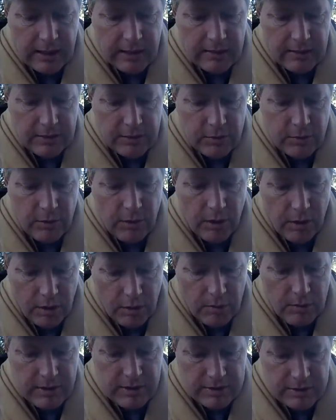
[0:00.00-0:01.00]
You
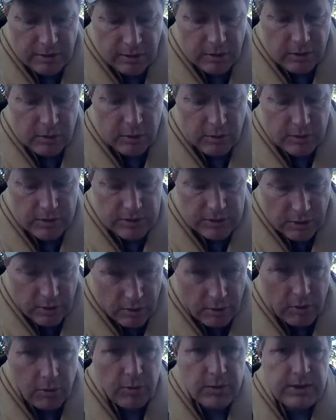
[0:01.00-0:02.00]
always, always,
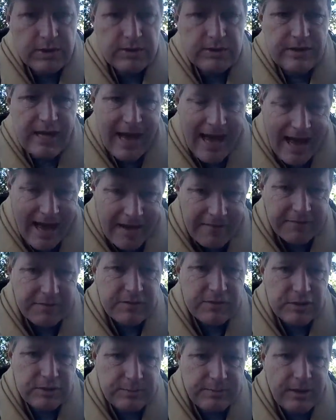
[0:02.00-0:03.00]
always have to
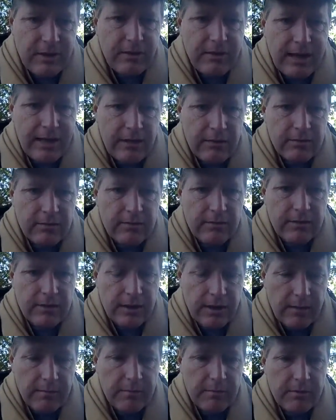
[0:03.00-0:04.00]
spell out the
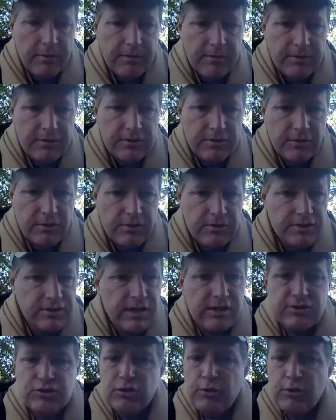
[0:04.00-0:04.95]
number at the start of the sentence,